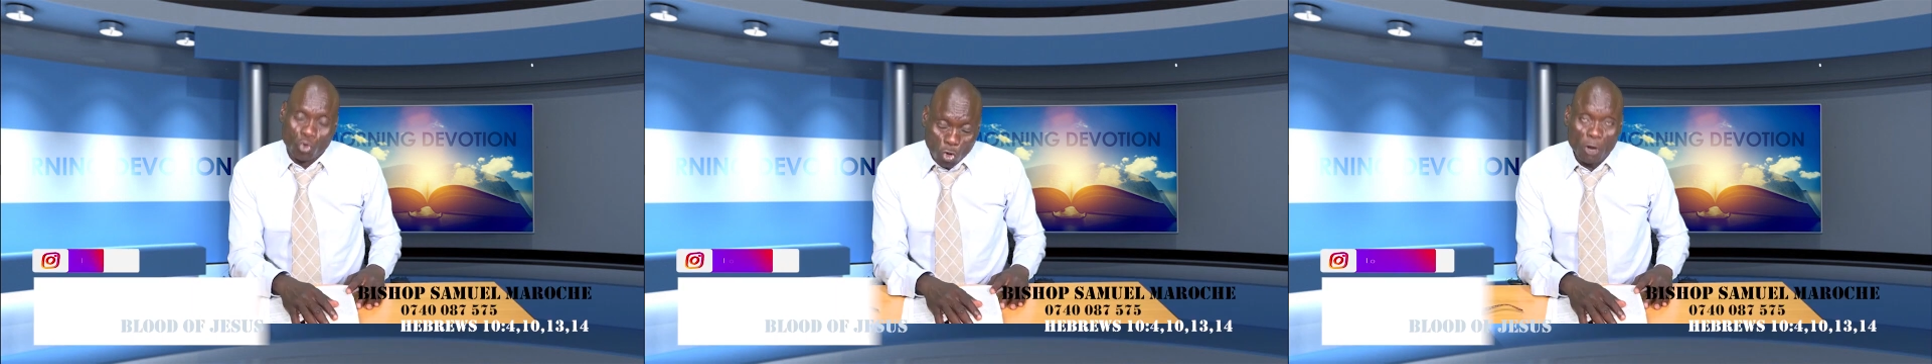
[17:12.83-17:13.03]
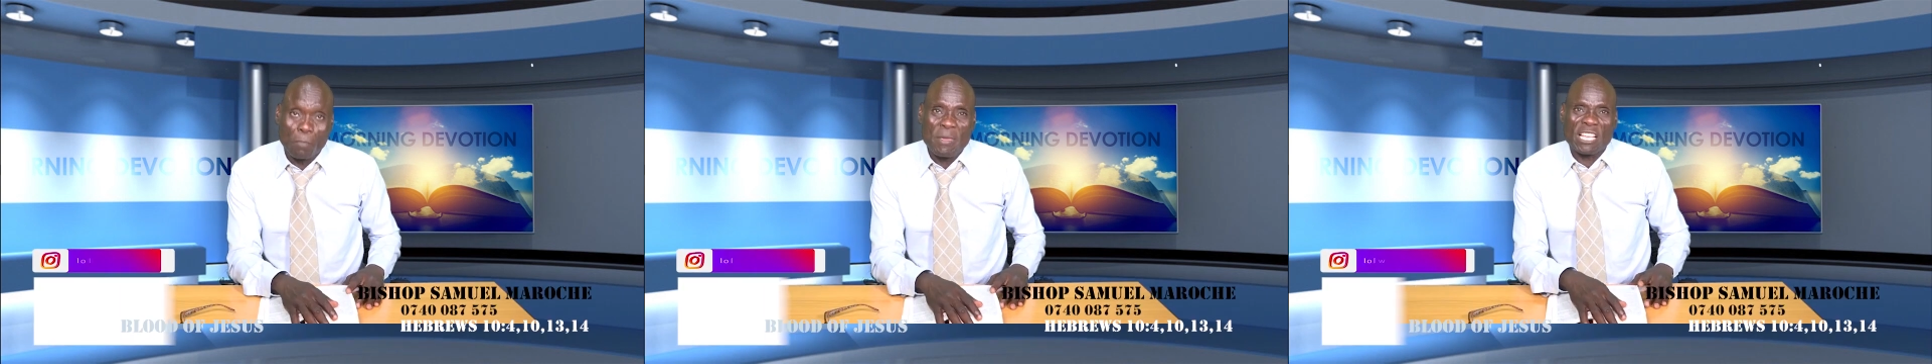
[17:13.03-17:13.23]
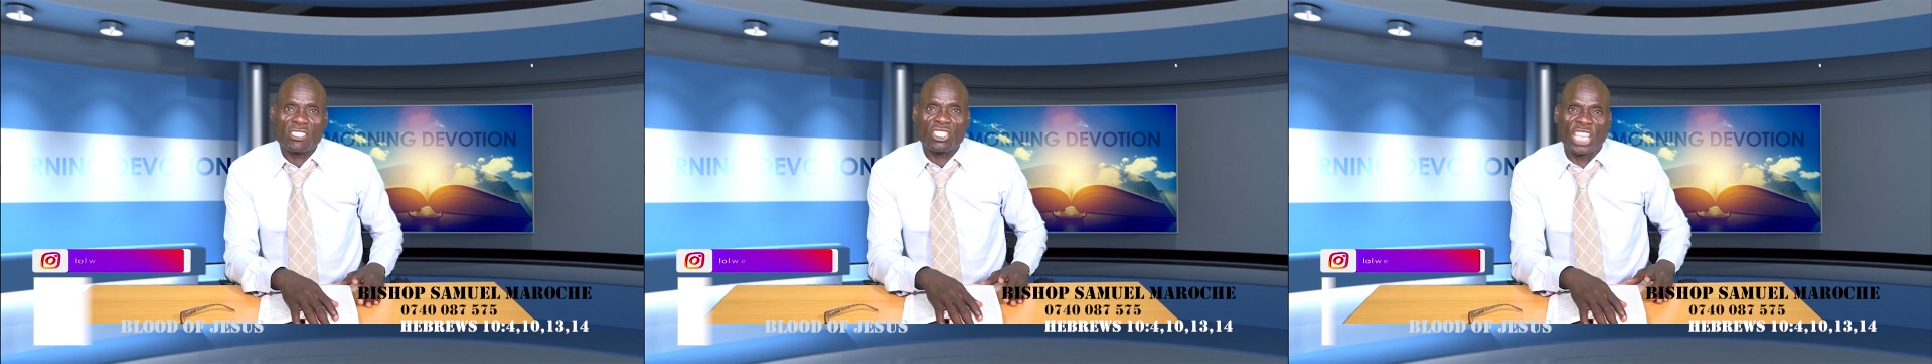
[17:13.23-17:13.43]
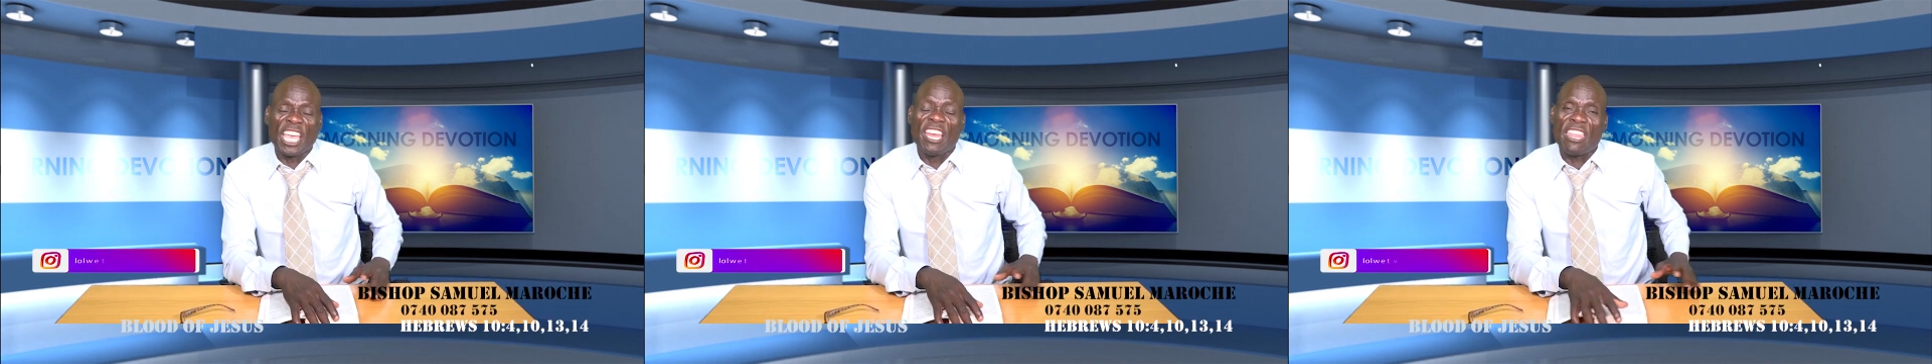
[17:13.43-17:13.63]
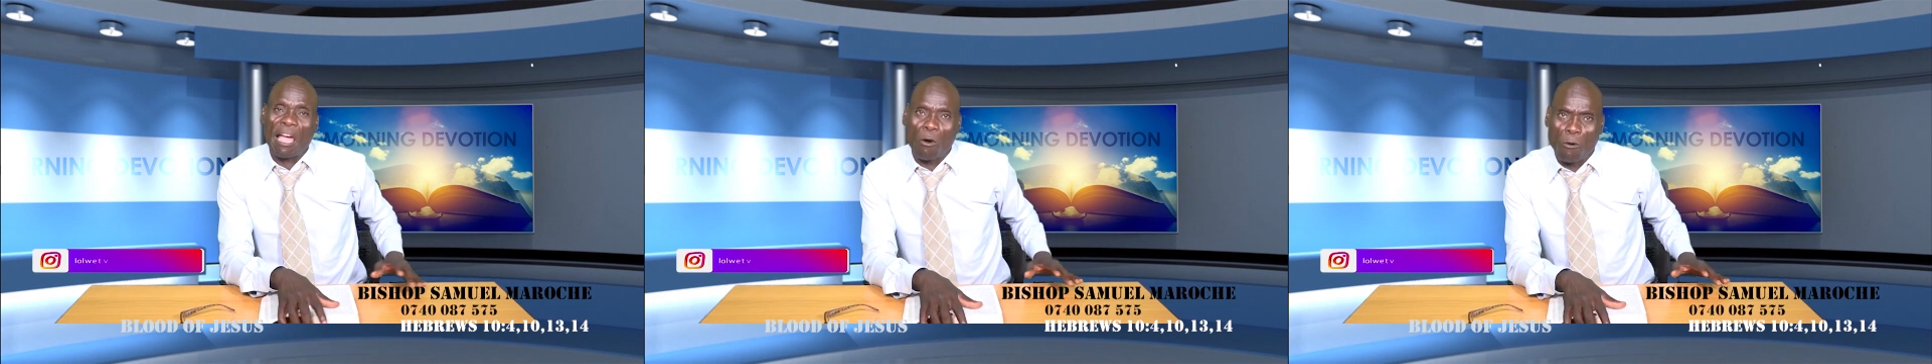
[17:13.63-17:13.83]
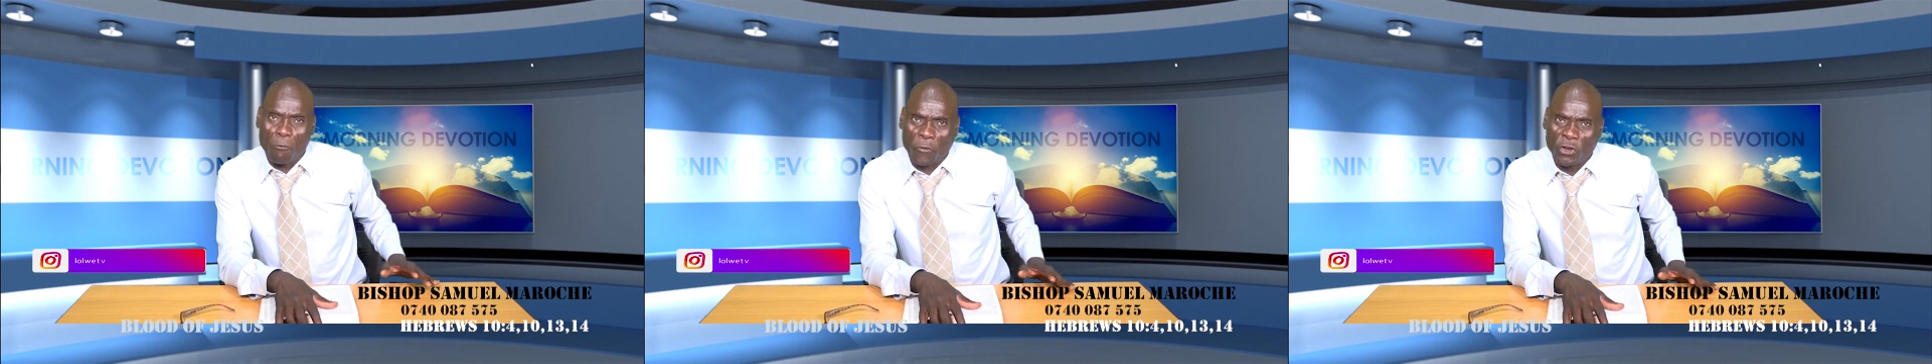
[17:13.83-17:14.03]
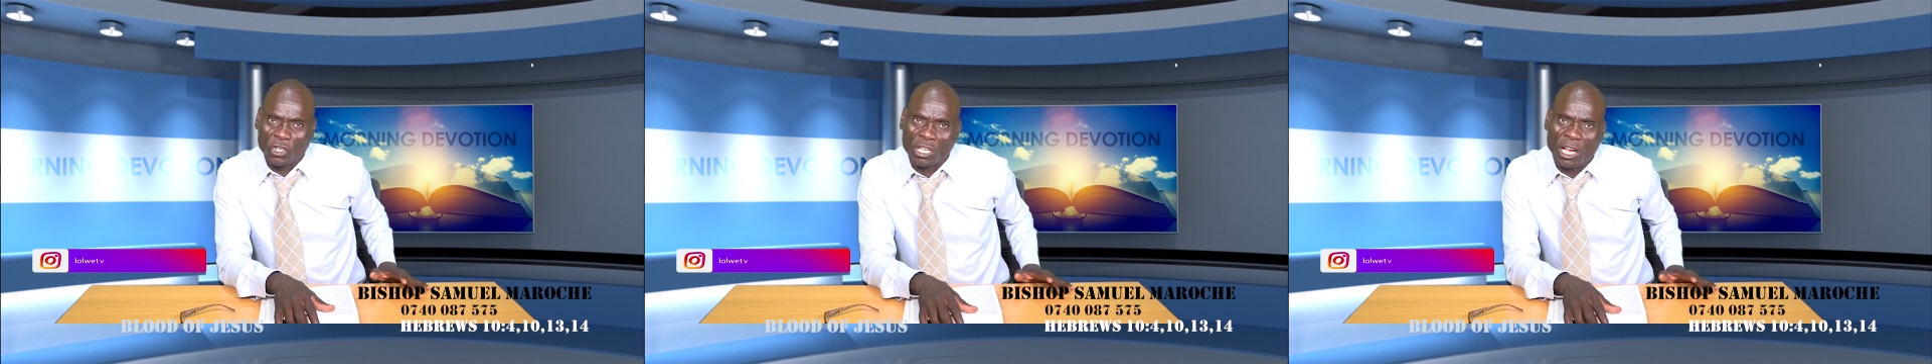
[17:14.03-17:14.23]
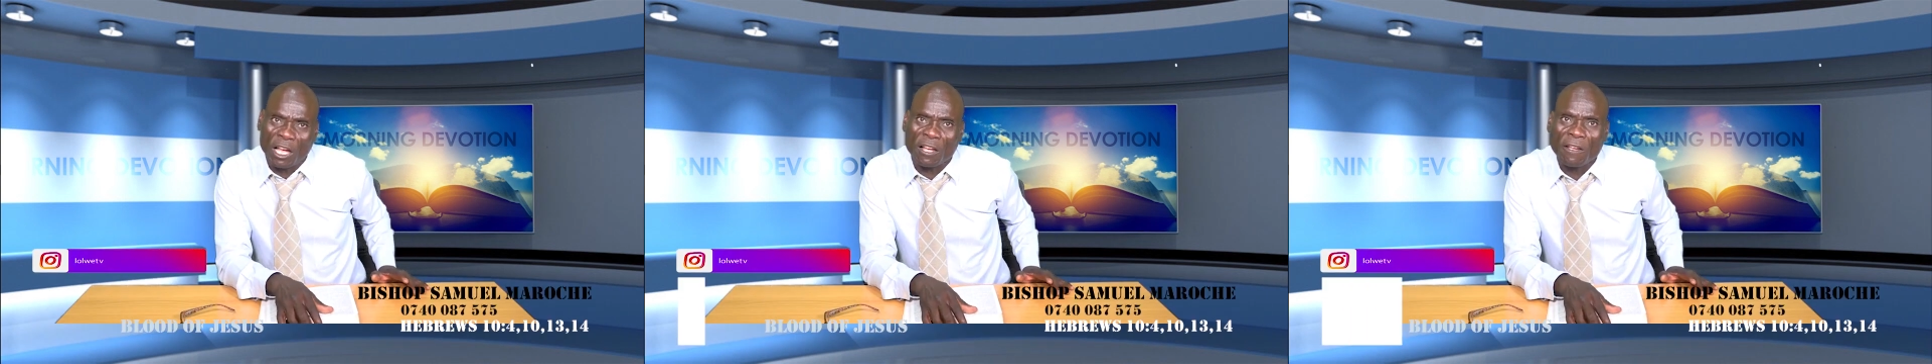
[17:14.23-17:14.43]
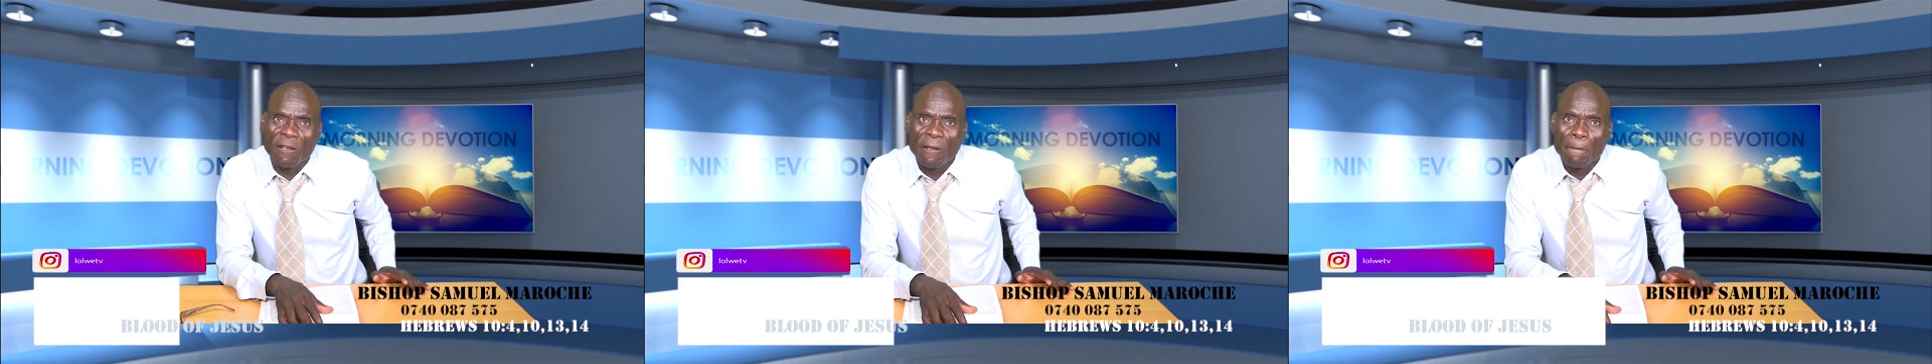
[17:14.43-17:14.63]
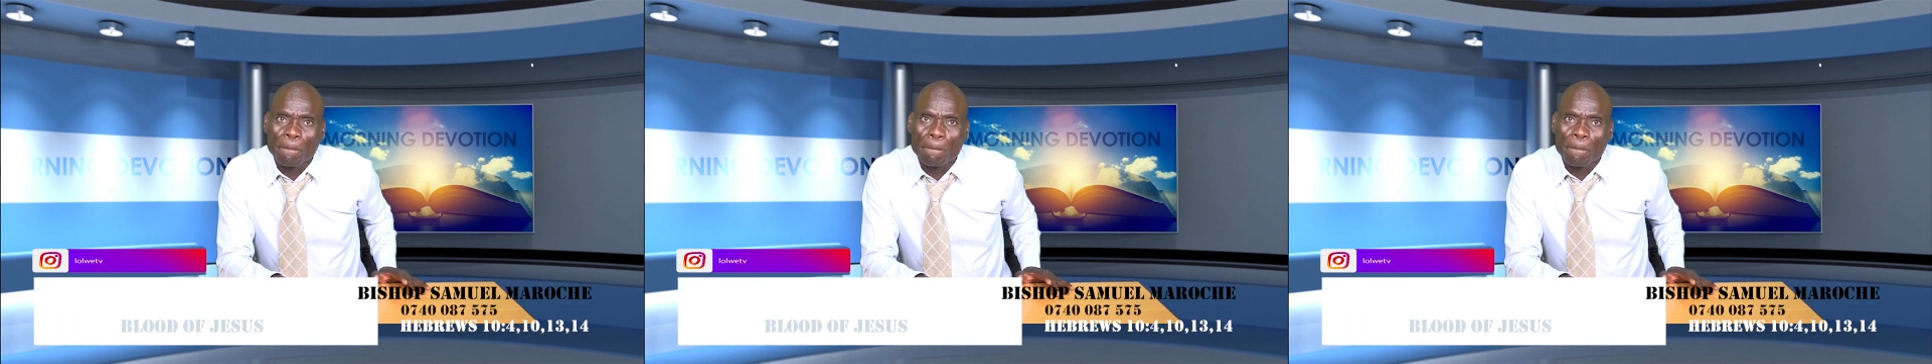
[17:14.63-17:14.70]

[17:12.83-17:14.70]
You'll be a senior officer.